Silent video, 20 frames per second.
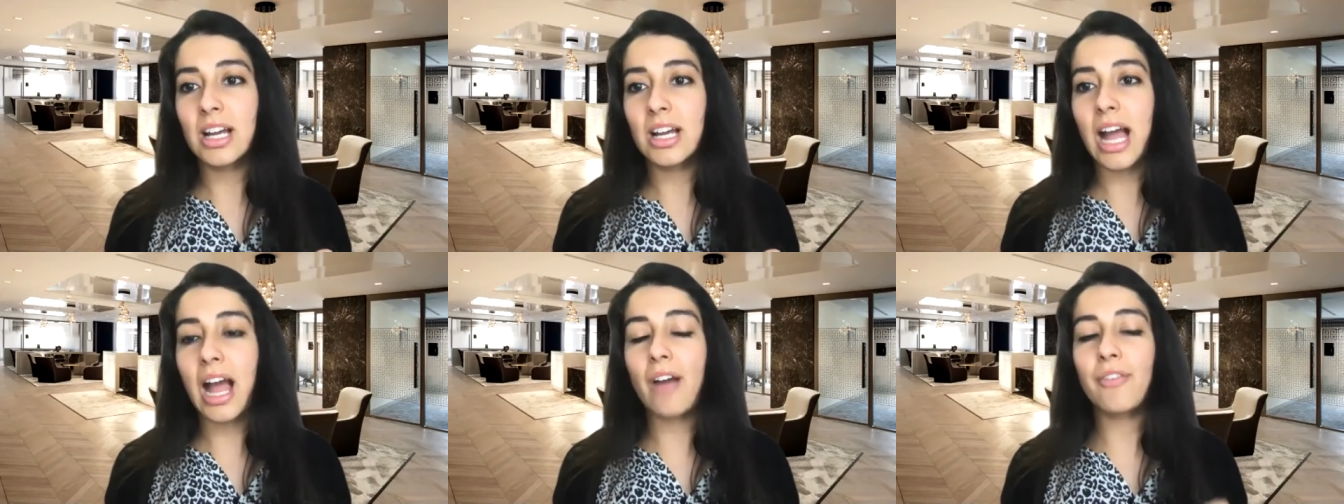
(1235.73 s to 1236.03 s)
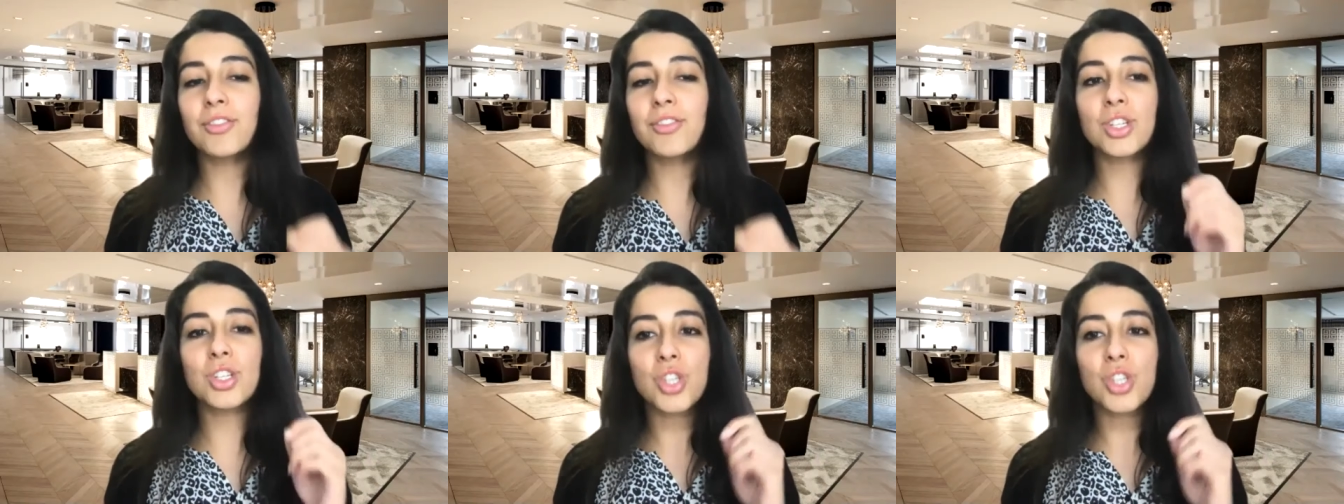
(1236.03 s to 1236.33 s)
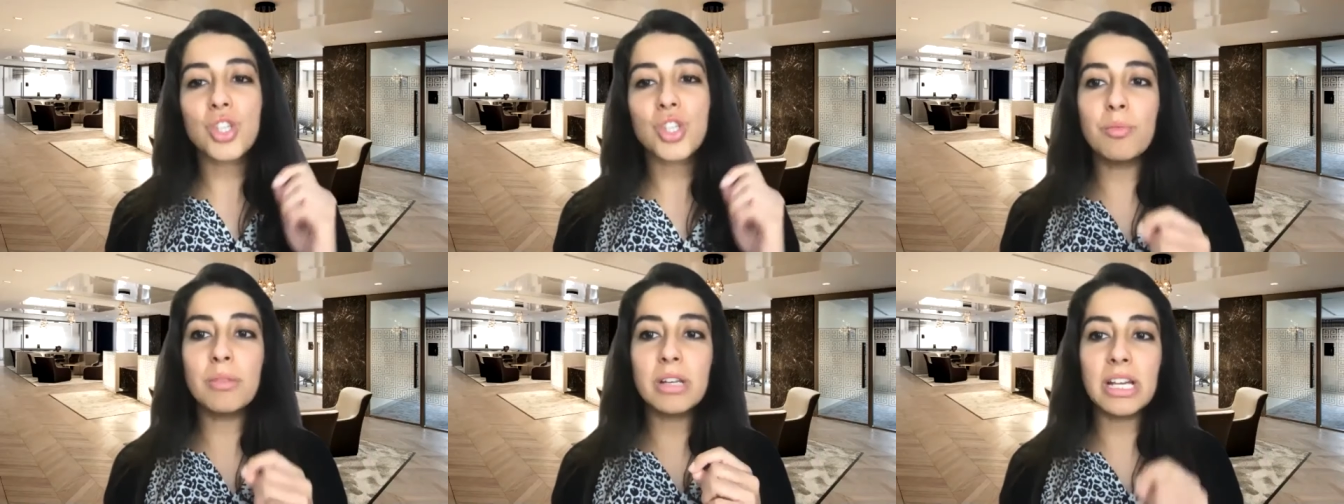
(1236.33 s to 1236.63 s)
After
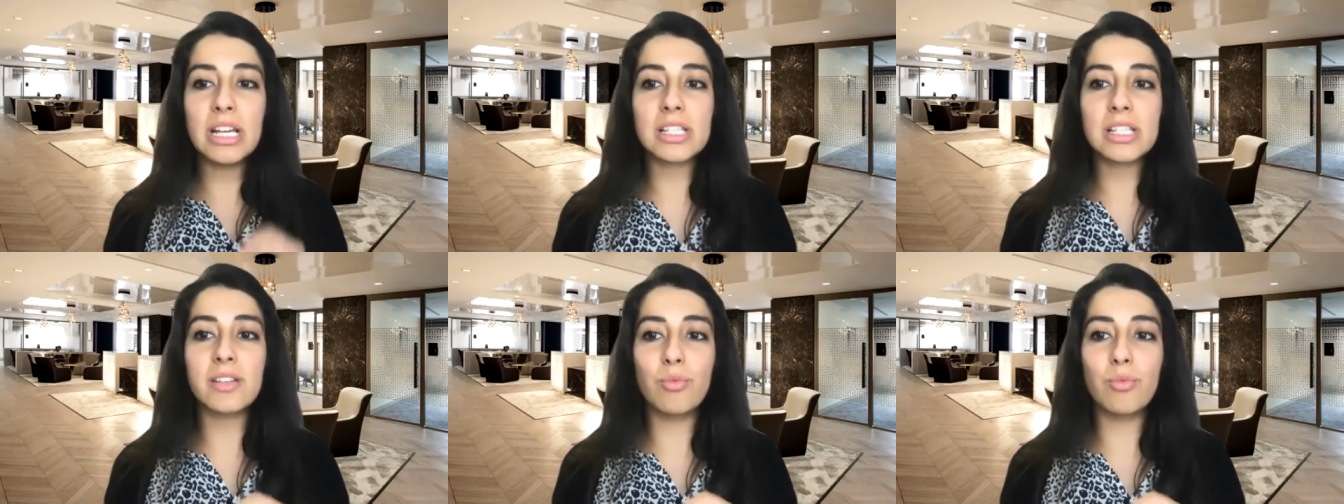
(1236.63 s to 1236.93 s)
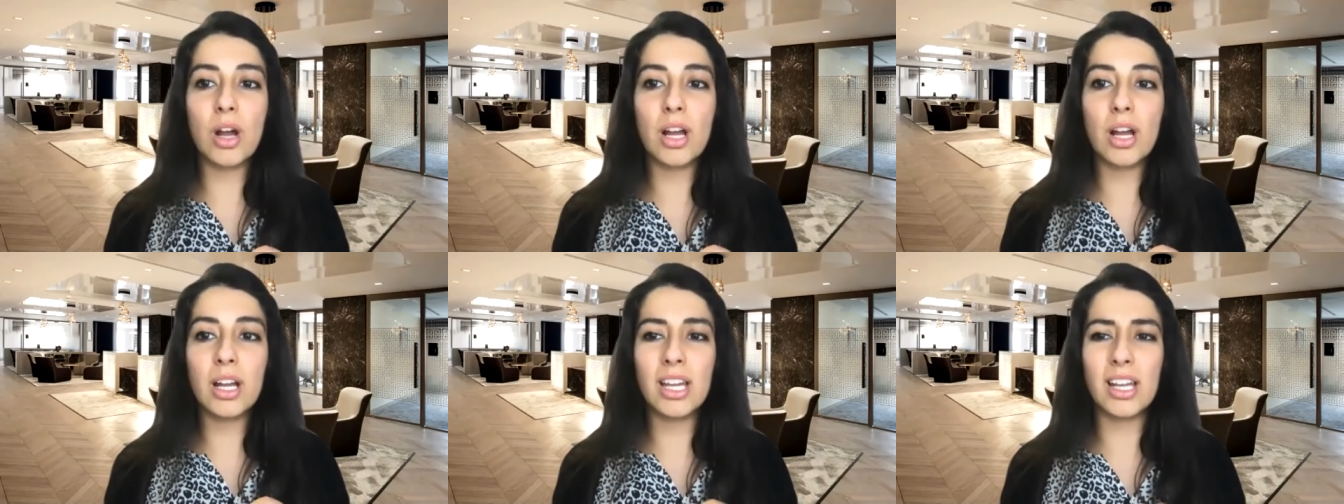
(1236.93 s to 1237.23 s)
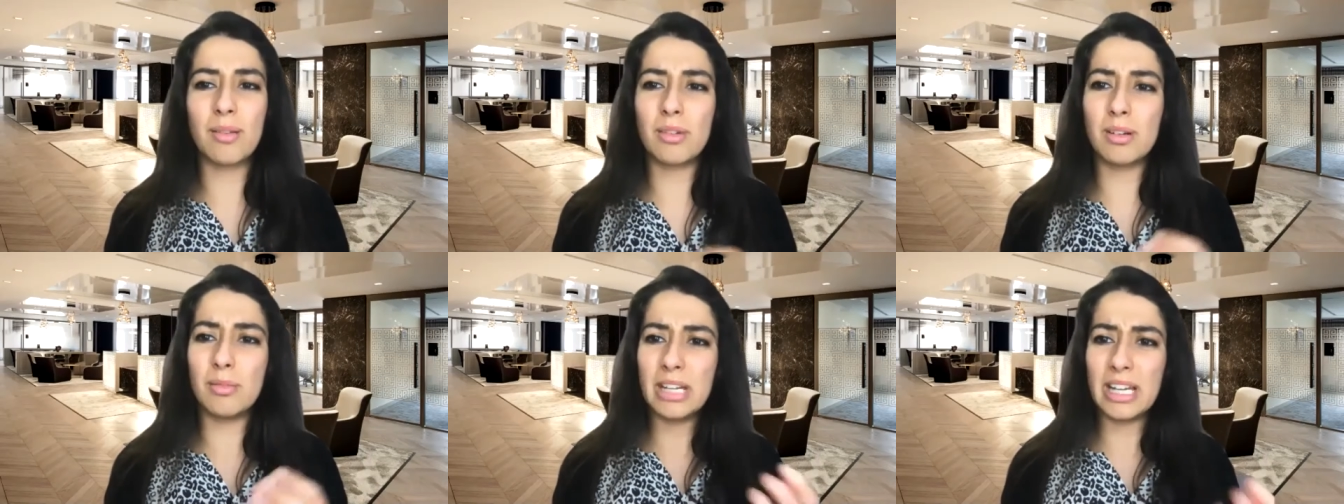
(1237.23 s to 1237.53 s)
so many years of working, I
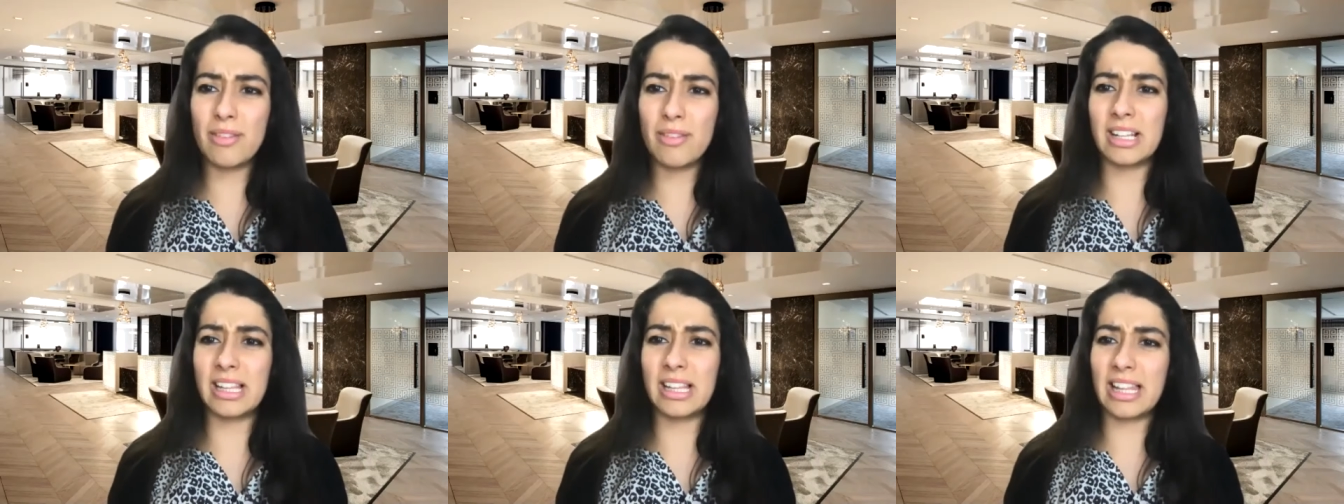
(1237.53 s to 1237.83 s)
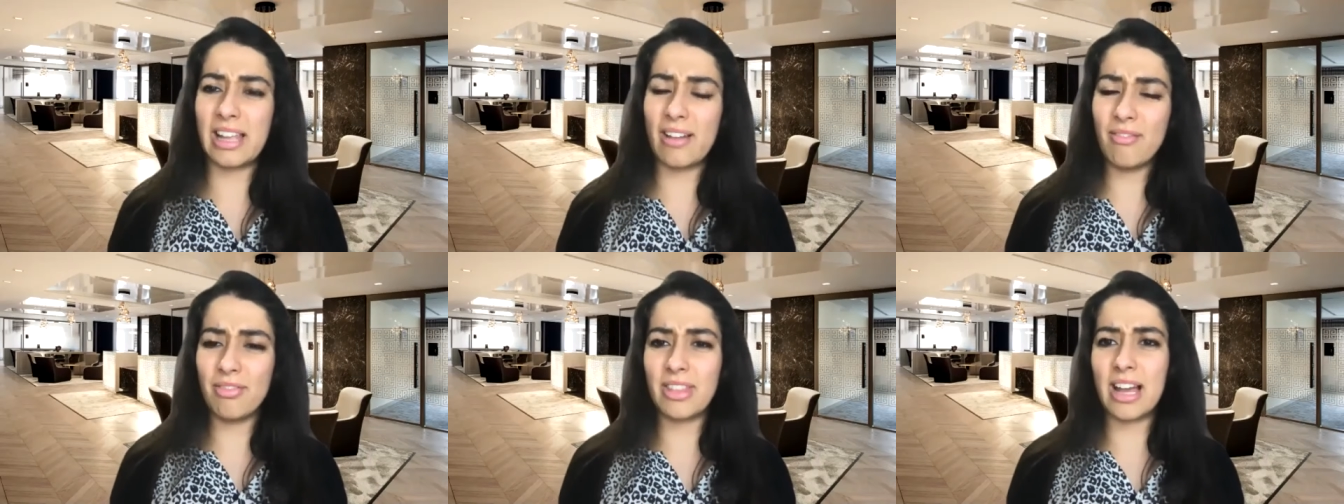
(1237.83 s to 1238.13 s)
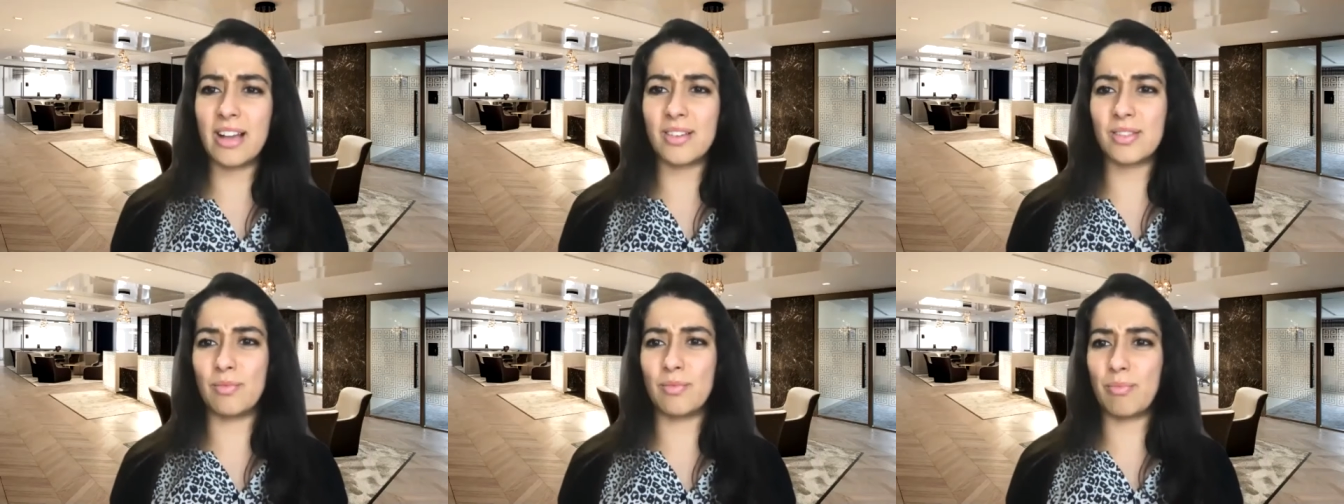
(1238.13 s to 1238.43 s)
want to be given
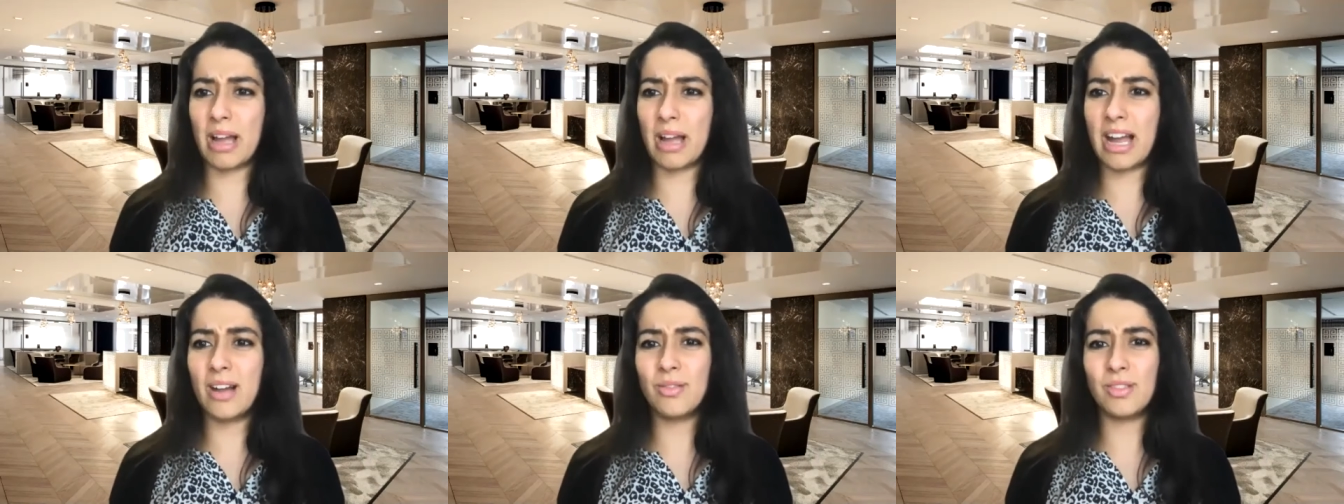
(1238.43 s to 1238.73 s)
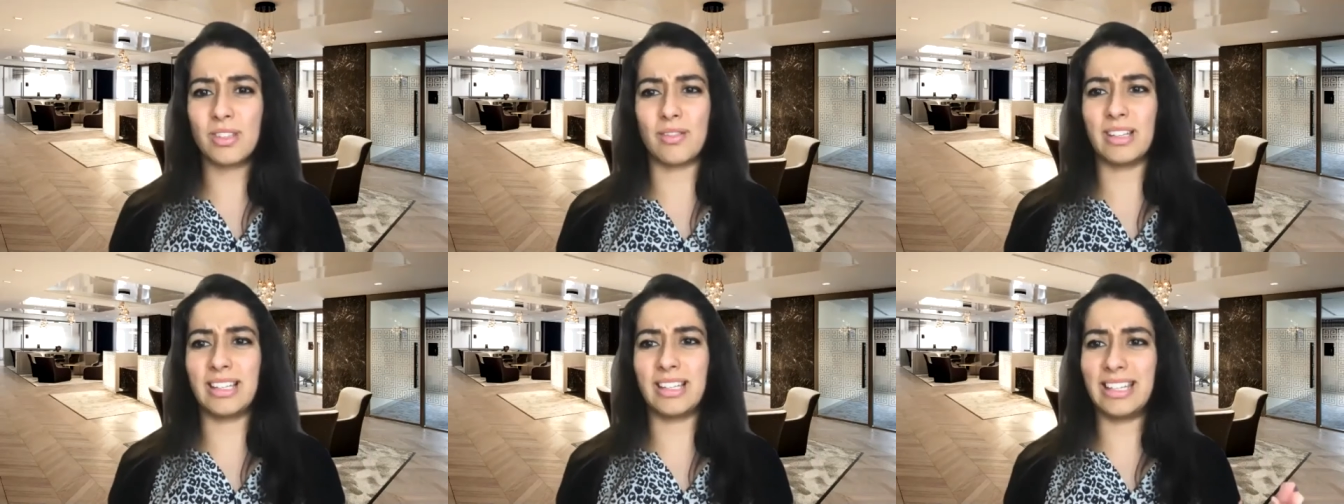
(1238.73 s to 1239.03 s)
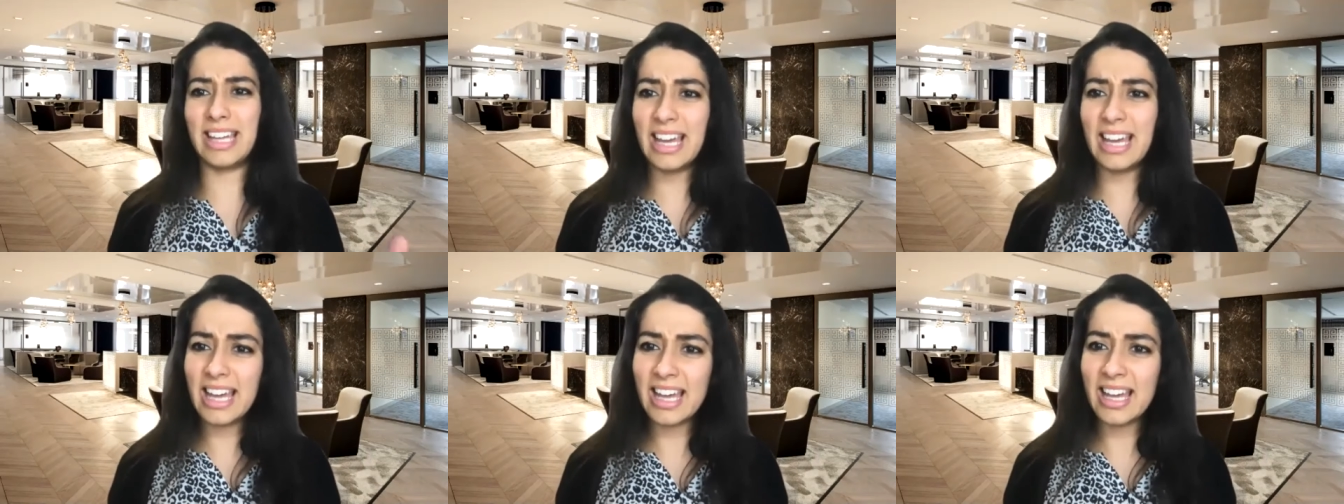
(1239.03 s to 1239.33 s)
£11,000 a
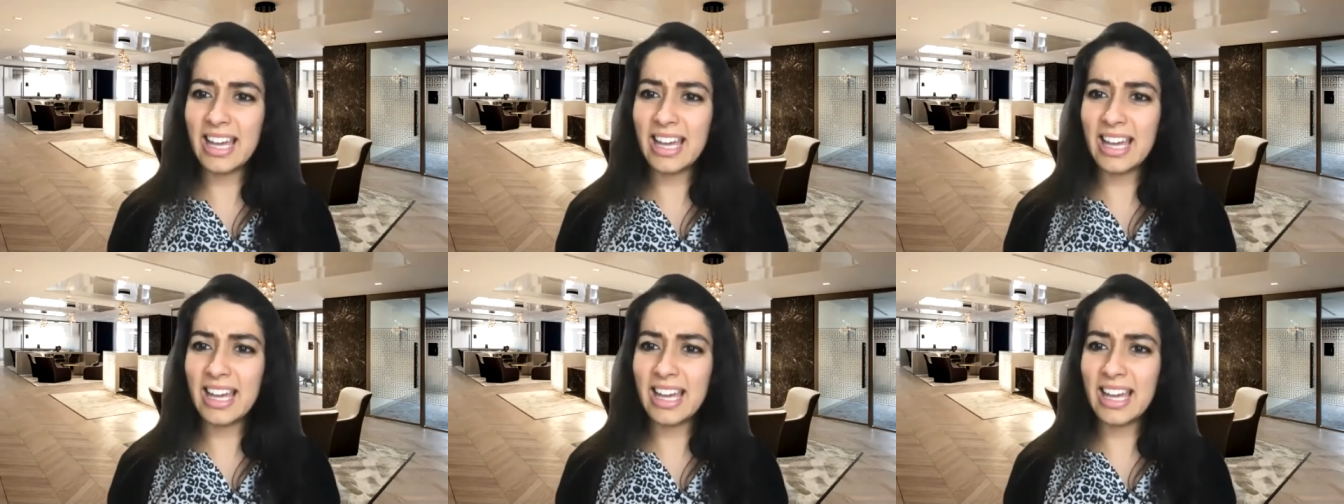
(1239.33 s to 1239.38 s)
year?